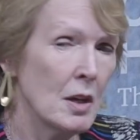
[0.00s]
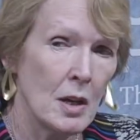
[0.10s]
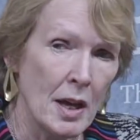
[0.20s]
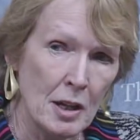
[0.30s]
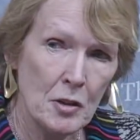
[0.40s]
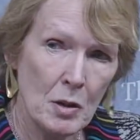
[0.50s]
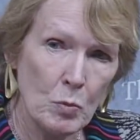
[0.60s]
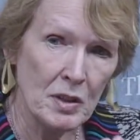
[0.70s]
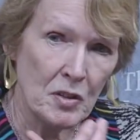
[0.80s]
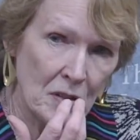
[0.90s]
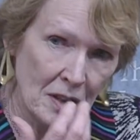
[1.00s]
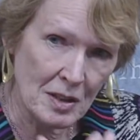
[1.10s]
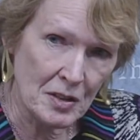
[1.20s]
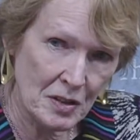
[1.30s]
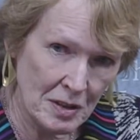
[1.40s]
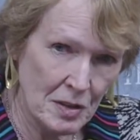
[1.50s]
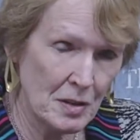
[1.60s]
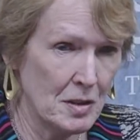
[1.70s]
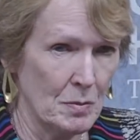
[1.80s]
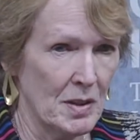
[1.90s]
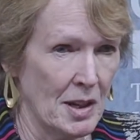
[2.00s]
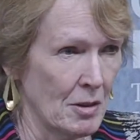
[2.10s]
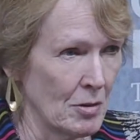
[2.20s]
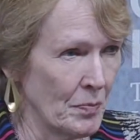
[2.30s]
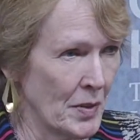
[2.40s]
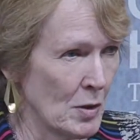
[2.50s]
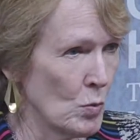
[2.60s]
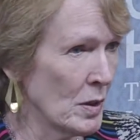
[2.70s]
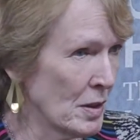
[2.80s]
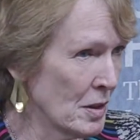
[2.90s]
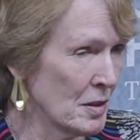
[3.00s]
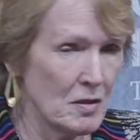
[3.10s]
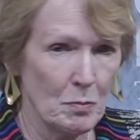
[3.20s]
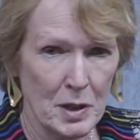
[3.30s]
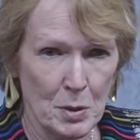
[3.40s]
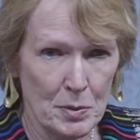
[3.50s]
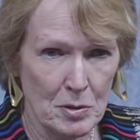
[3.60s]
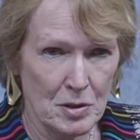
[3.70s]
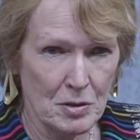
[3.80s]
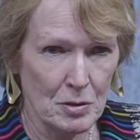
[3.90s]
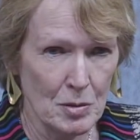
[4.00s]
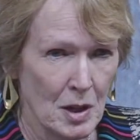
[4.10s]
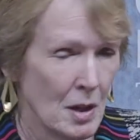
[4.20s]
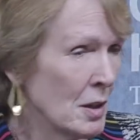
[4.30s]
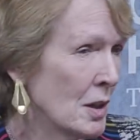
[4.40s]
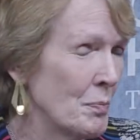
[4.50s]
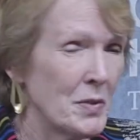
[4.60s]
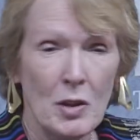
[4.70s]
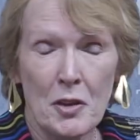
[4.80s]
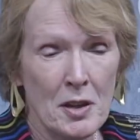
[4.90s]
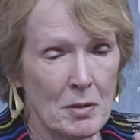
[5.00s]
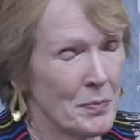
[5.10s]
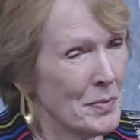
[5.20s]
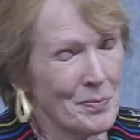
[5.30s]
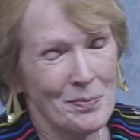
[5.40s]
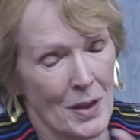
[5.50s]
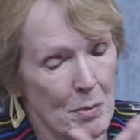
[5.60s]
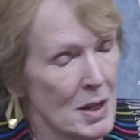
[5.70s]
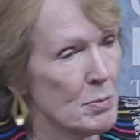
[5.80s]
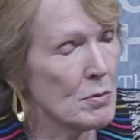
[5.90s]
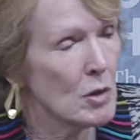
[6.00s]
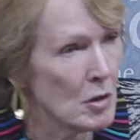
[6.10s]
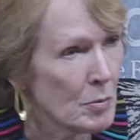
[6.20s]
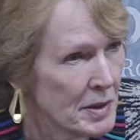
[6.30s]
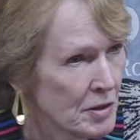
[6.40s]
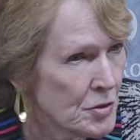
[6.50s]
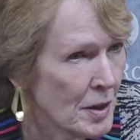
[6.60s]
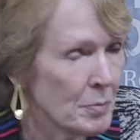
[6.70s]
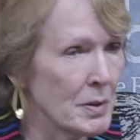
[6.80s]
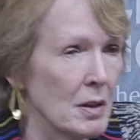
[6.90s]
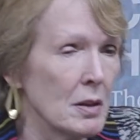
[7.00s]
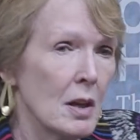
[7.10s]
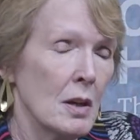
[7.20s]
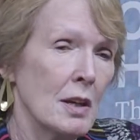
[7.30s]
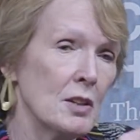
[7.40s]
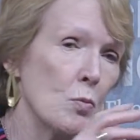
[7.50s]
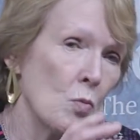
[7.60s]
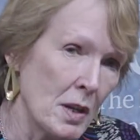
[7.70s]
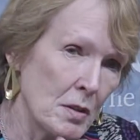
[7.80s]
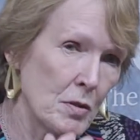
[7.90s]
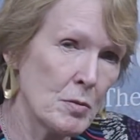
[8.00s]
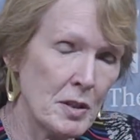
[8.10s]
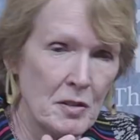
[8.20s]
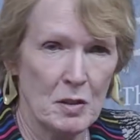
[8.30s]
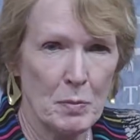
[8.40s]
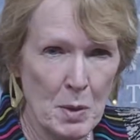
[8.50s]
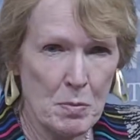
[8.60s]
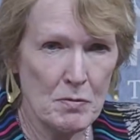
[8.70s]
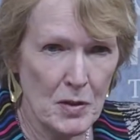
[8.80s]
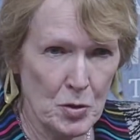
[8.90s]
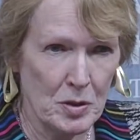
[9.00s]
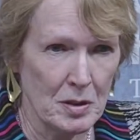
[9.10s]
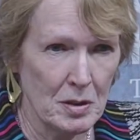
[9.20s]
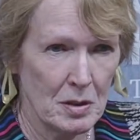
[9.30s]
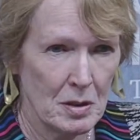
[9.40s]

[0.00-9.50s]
And I think we're seeing a cynicism now and a willingness of people to, um, you know, I think I may be wrong, but it struck me as one of the reasons people voted